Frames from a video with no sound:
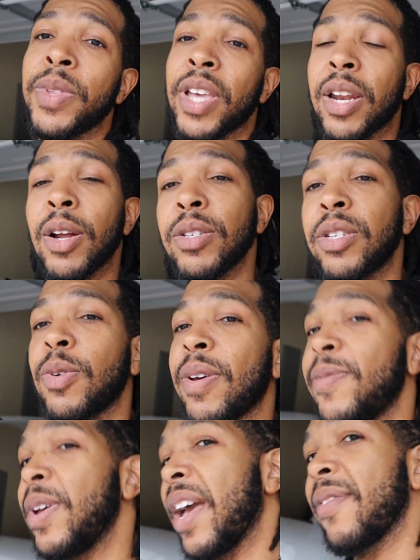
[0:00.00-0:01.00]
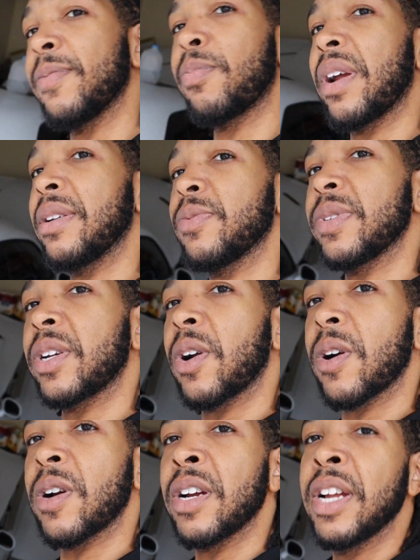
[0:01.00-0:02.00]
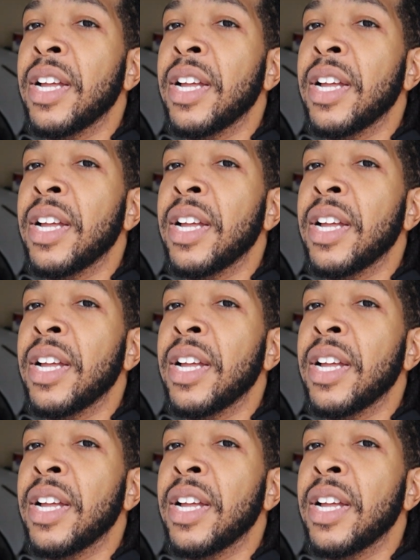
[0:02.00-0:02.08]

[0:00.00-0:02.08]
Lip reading: And also, if you're having problems with the car,